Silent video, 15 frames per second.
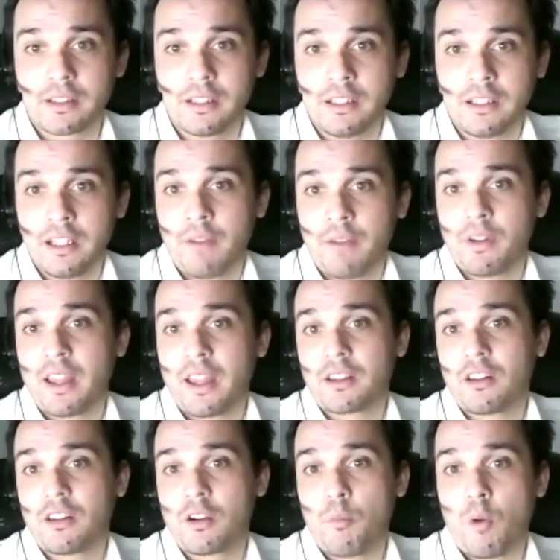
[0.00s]
If you'd like
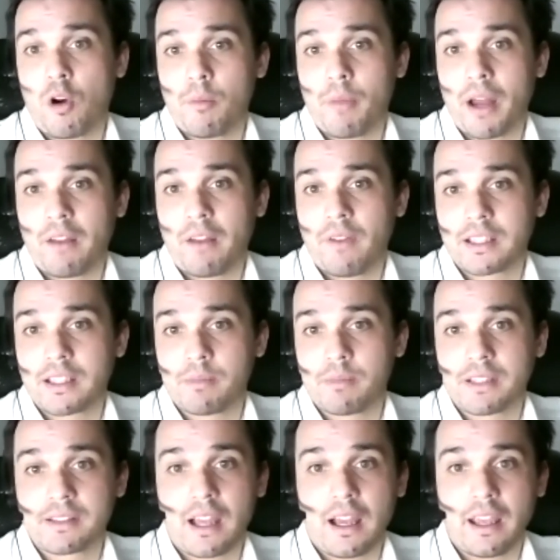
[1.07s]
to learn more about
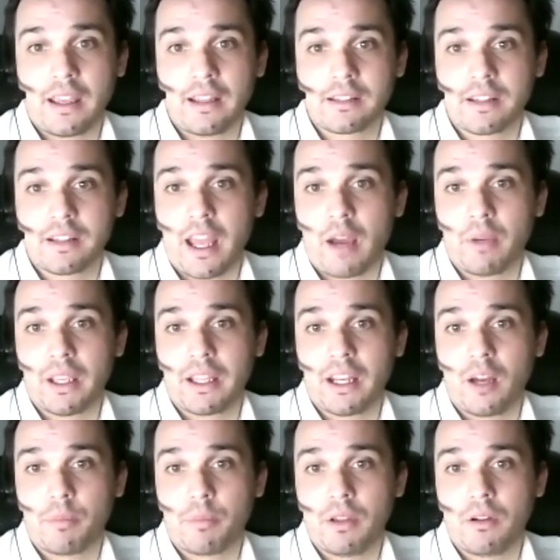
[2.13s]
investment science and how we could
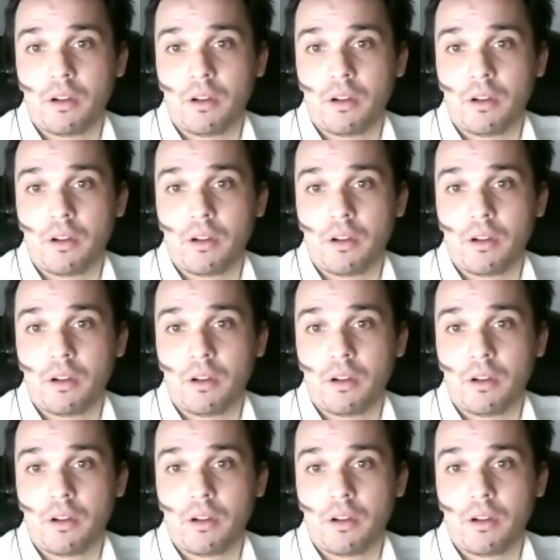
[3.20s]
help you,